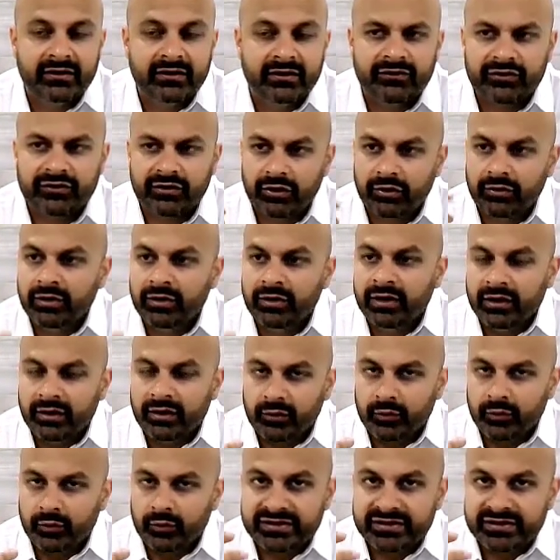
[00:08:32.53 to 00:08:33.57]
So
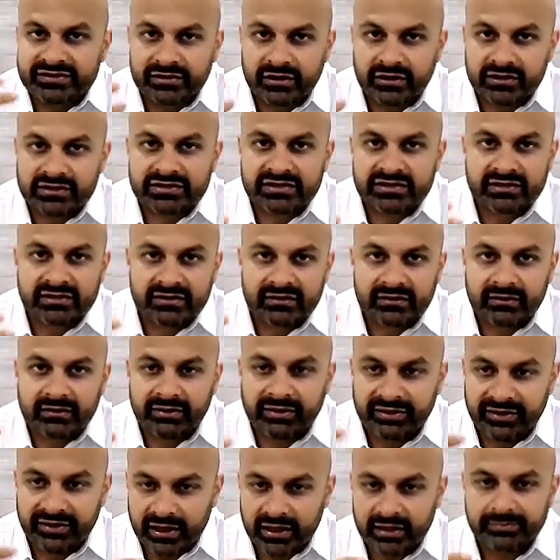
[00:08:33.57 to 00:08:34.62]
when we start to
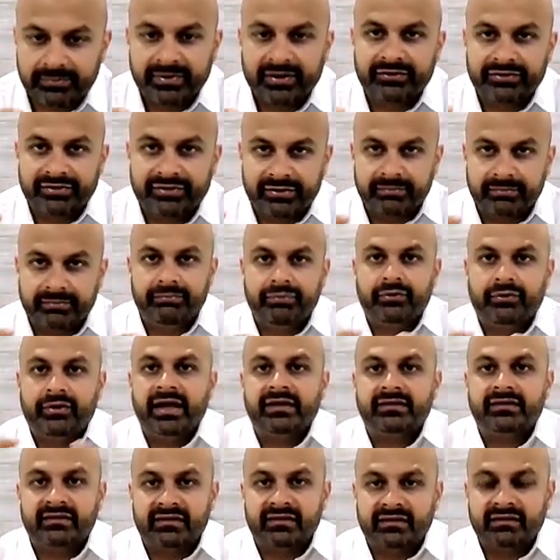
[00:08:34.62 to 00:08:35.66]
think about the
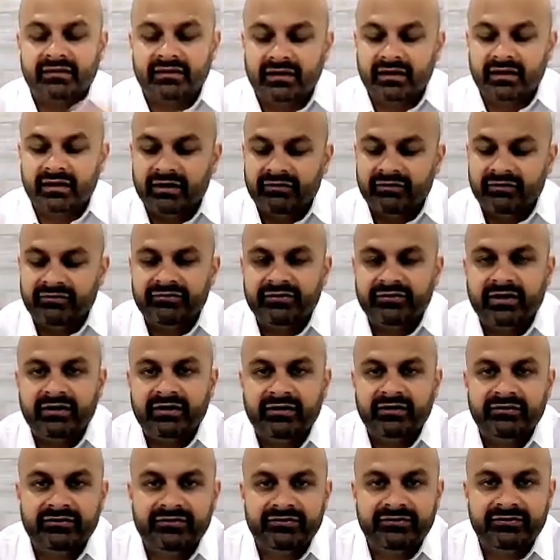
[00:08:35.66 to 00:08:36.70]
breadth of,
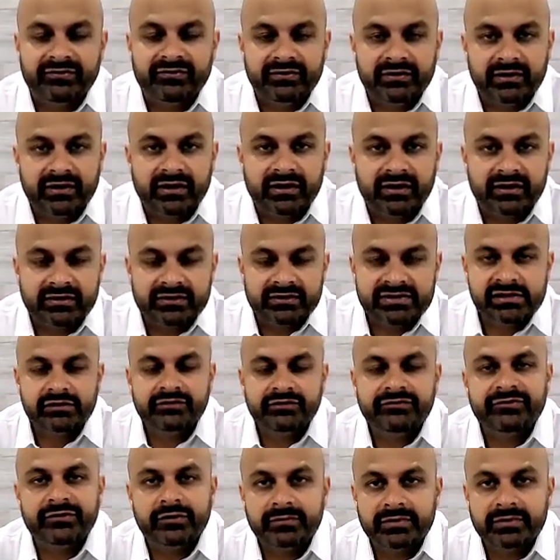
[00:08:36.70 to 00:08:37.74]
of uh, tear
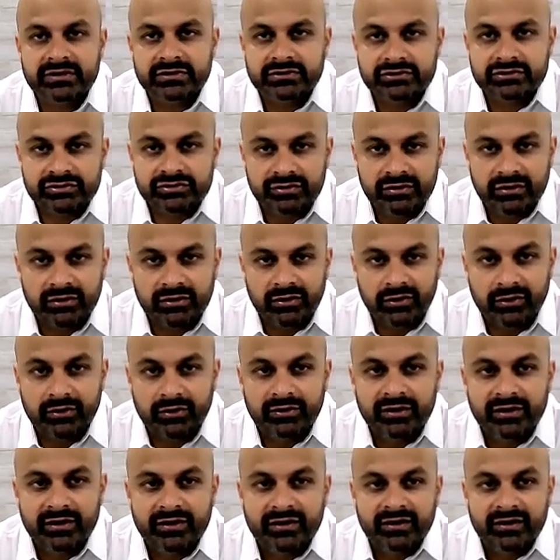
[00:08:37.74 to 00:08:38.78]
film control,
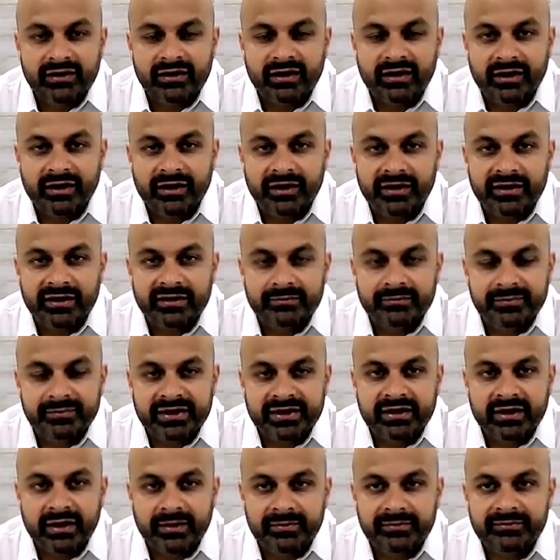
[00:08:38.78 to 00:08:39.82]
uh, it
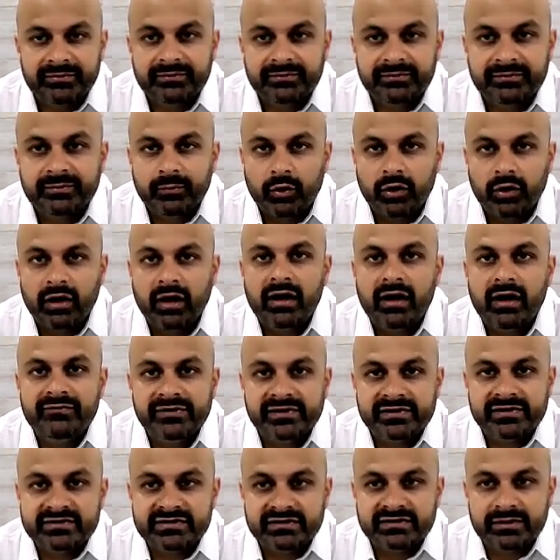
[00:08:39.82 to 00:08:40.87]
becomes more
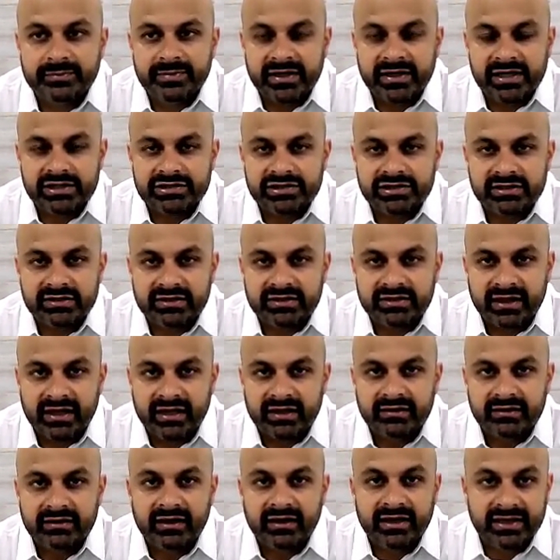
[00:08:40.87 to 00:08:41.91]
obvious to the patient
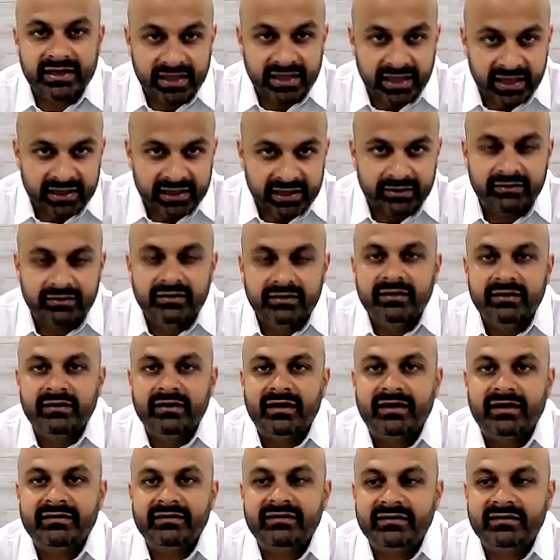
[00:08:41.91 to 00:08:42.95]
that, again,
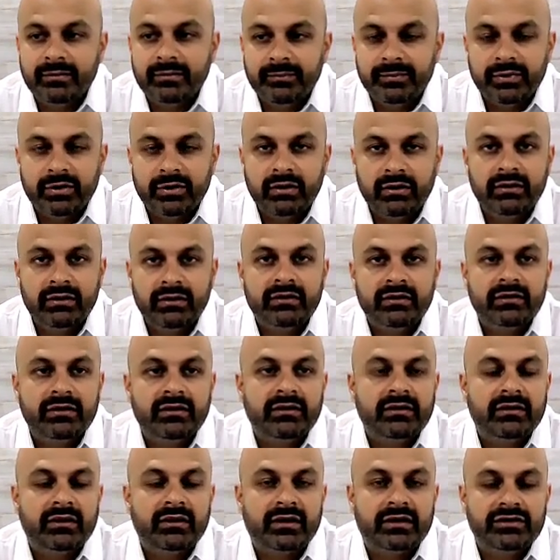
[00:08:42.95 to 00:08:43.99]
a simple
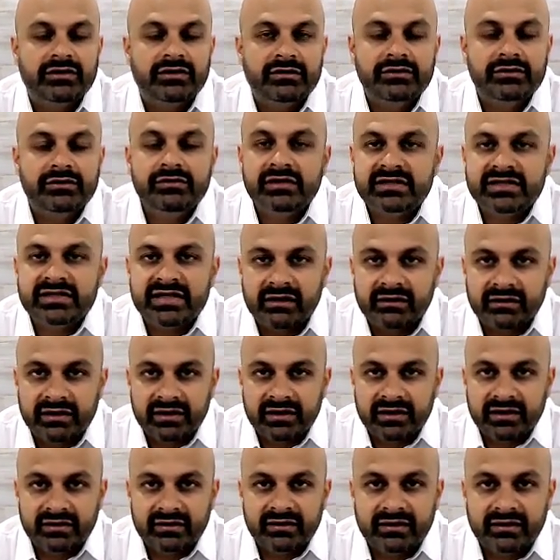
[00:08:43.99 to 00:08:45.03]
a
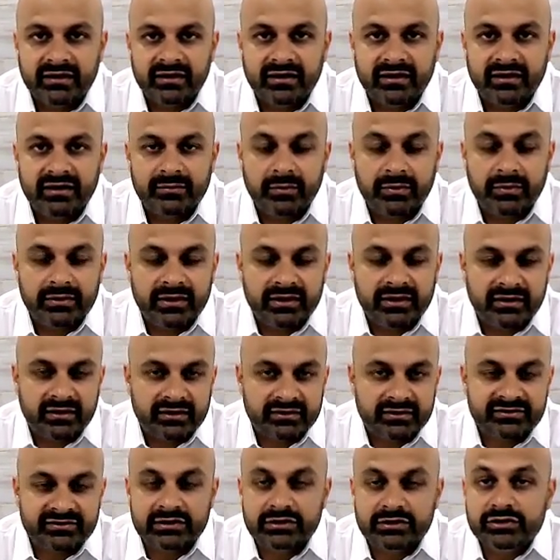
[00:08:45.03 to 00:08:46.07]
unitary uh, uh,
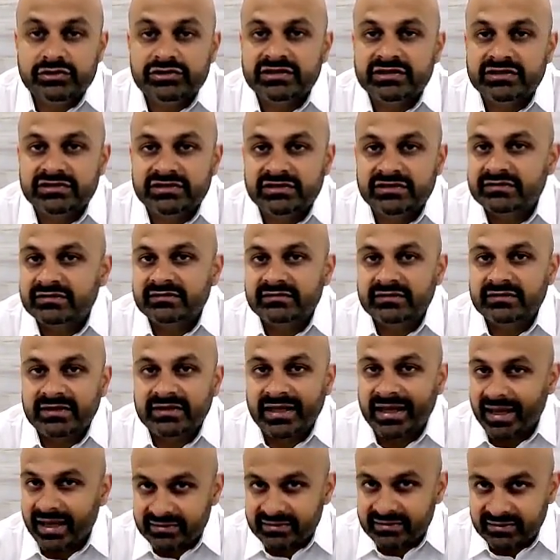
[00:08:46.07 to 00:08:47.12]
solution just
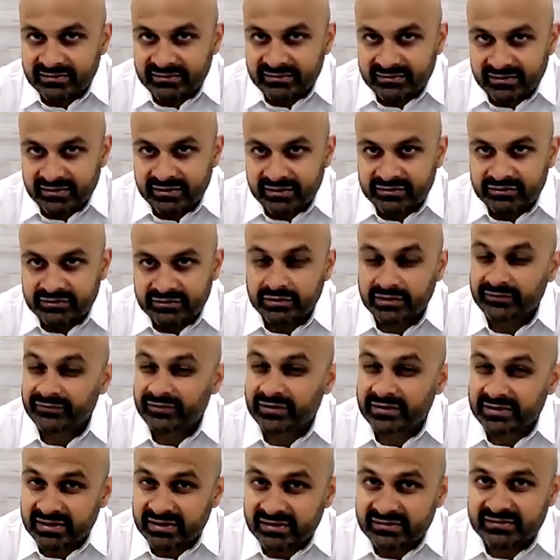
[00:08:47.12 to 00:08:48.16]
can't exist, or if
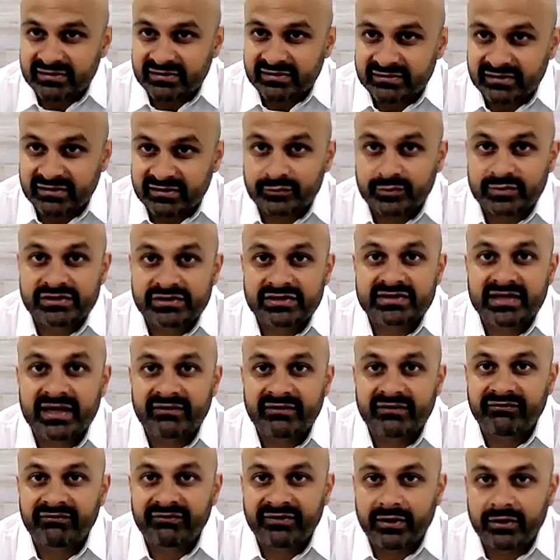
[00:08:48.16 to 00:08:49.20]
it does exist, we just
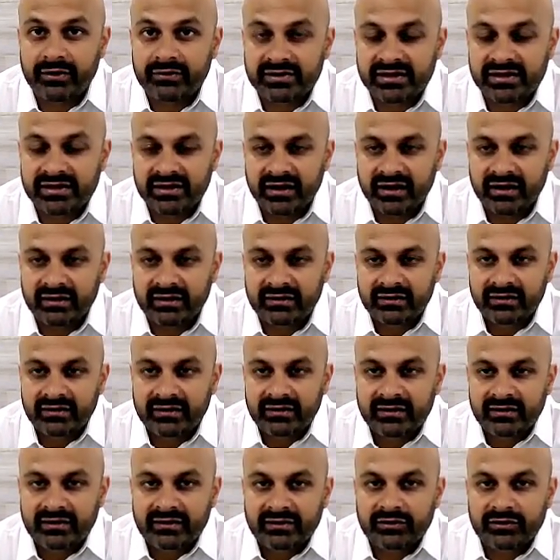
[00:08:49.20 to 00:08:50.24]
haven't found it yet.
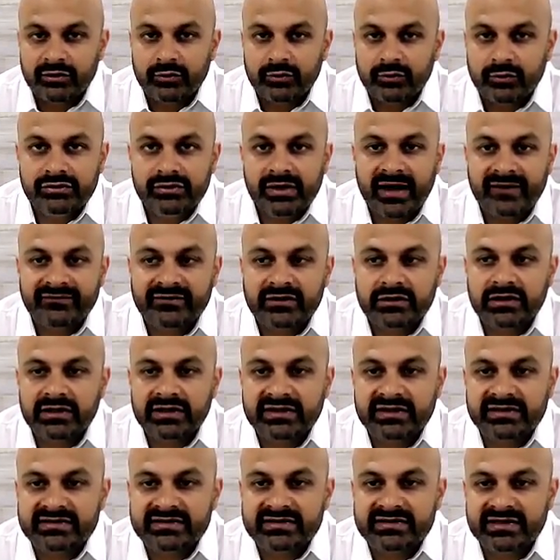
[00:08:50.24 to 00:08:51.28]
So we do have to look at
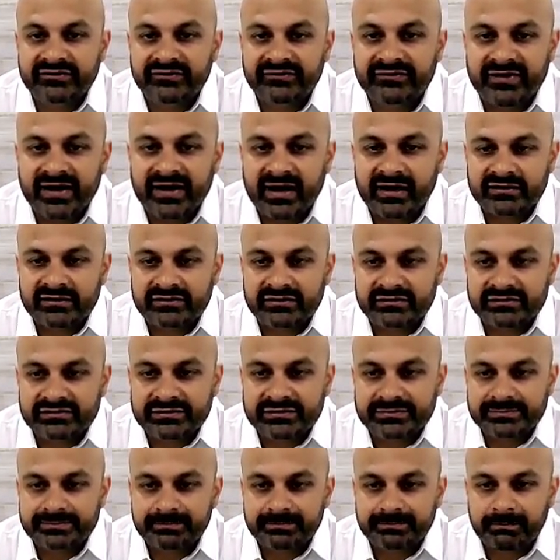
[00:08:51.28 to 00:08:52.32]
these different factors.